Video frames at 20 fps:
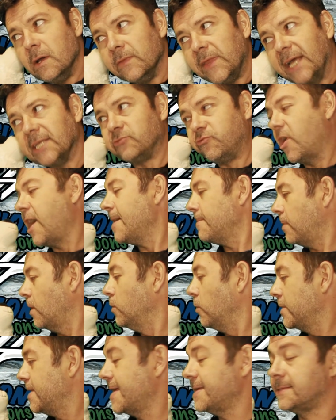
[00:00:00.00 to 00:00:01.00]
That's right,
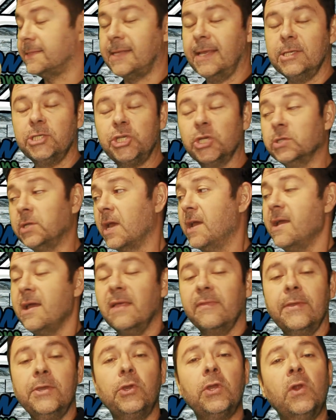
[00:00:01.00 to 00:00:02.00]
Polo. Yes, they should.
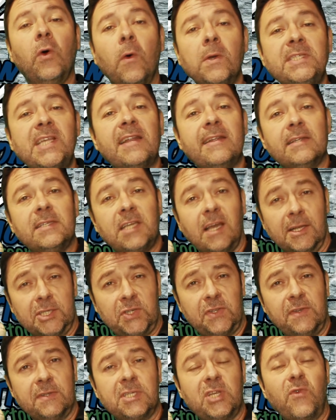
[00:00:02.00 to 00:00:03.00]
But you can always get in touch
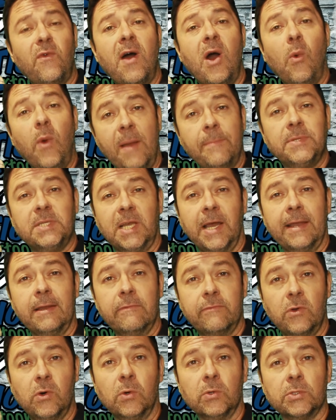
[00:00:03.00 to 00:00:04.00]
with us through our website,
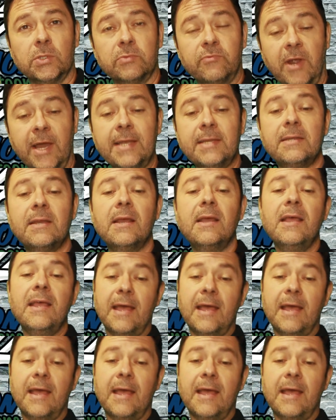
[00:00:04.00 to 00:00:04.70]
of course, right?